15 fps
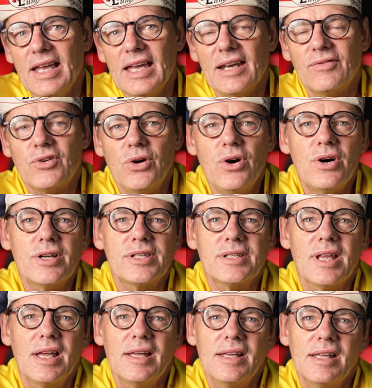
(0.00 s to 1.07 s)
And of course,
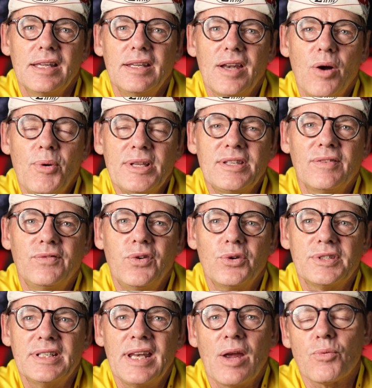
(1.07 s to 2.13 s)
you know, once it
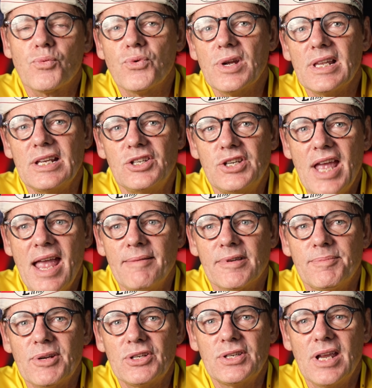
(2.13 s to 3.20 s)
falls in, it really
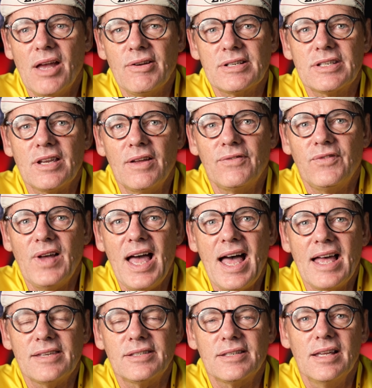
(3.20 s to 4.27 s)
jams, because you're going so
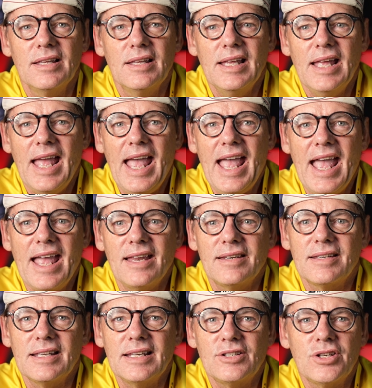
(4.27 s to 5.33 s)
fast,
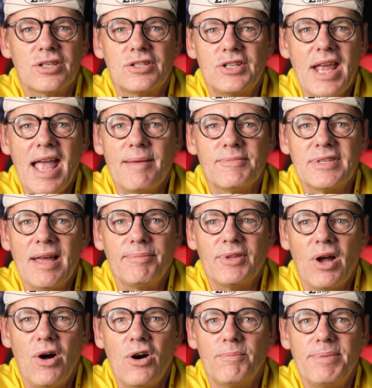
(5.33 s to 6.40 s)
and it just jams up the
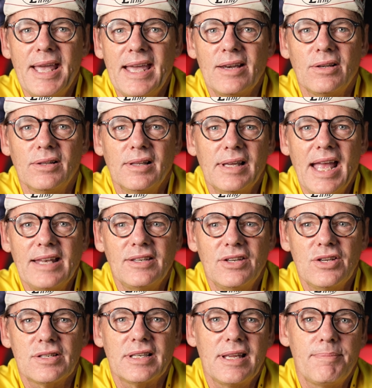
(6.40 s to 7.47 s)
whole pedal. And
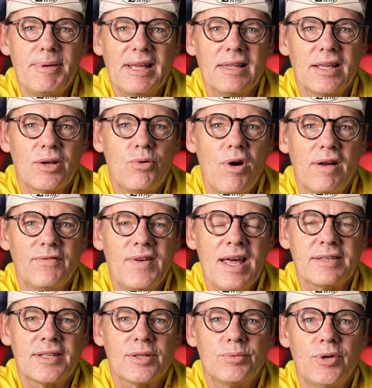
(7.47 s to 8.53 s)
usually you're pedaling quite
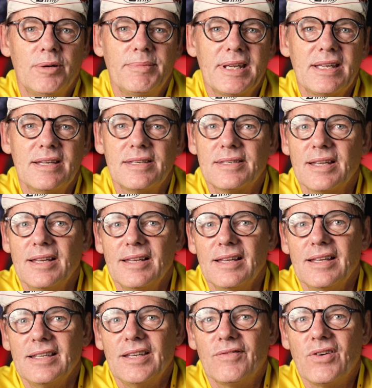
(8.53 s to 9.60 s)
fast as well, because
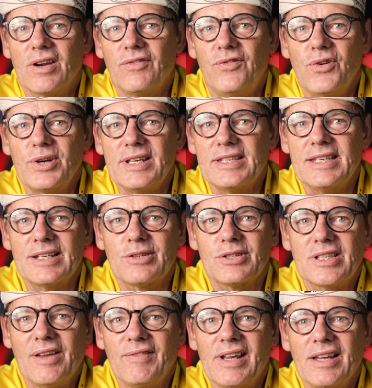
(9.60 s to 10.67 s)
you've got a 46 or
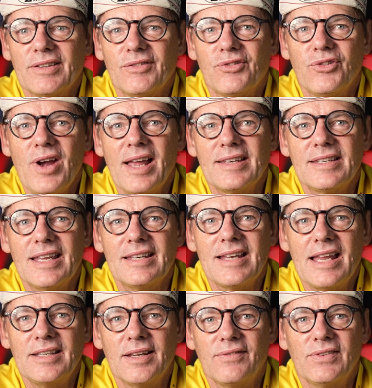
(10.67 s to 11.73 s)
something on the front,
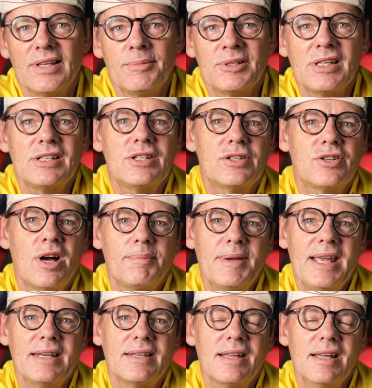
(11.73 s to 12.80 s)
and you've limited your top
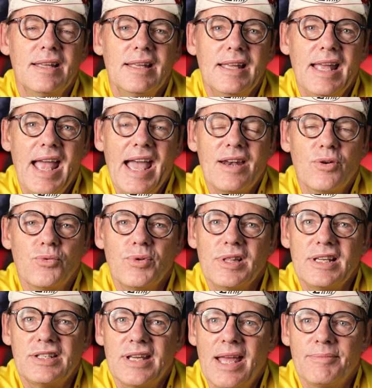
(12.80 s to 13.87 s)
end. And it
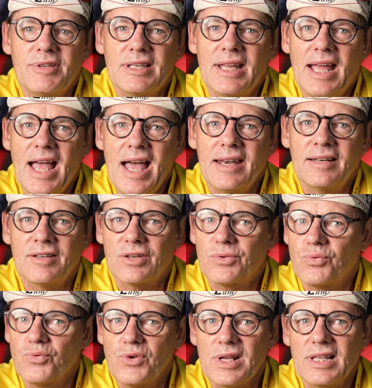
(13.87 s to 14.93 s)
really jams in there hard, and it's
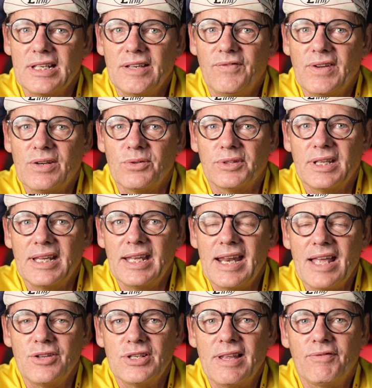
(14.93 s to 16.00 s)
really difficult to get
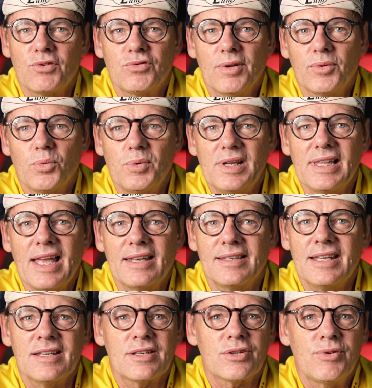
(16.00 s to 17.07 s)
out. You just have to drop the wheel out, and
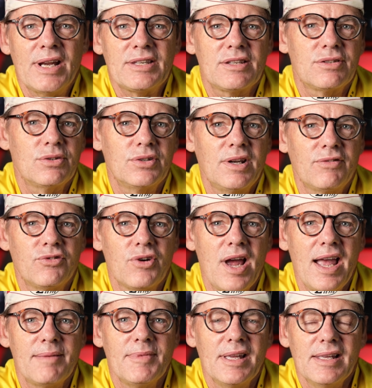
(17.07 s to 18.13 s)
then it scratches all your
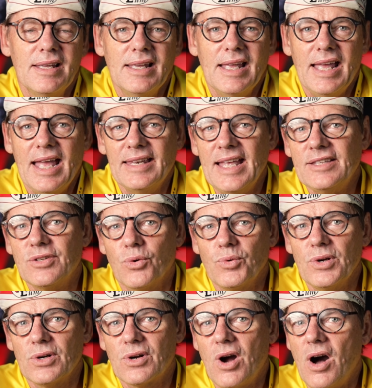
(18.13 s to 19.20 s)
frame. And that's a
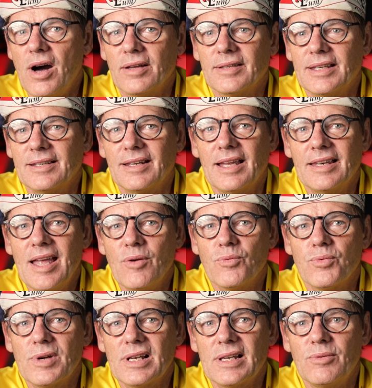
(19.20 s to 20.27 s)
real con, and that
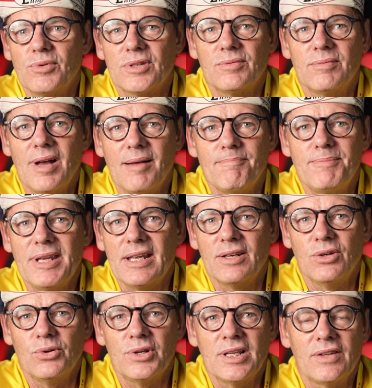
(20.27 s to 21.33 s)
really was a big
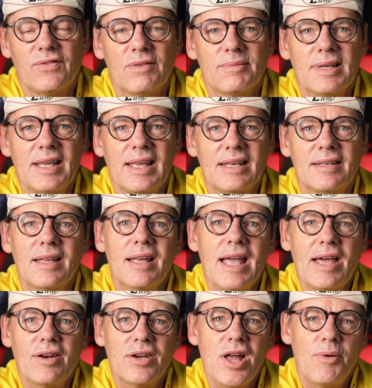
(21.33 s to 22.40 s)
annoyance for me. And
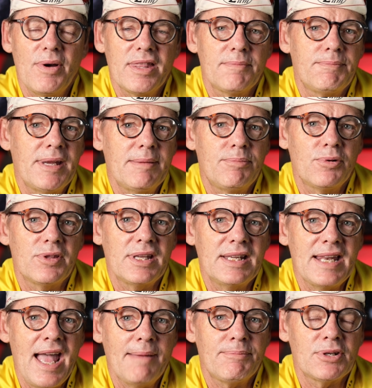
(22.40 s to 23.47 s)
I know other people that
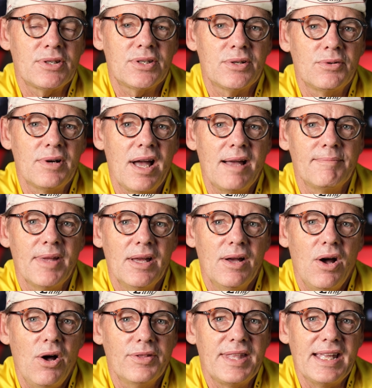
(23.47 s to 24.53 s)
it happened to
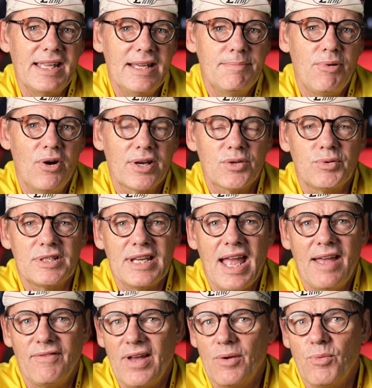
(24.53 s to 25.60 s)
on their e-bikes, which
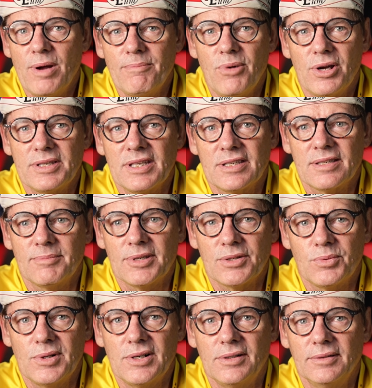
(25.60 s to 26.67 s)
have a one-by system as
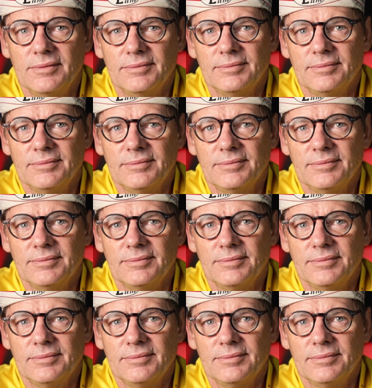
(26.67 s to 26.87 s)
well.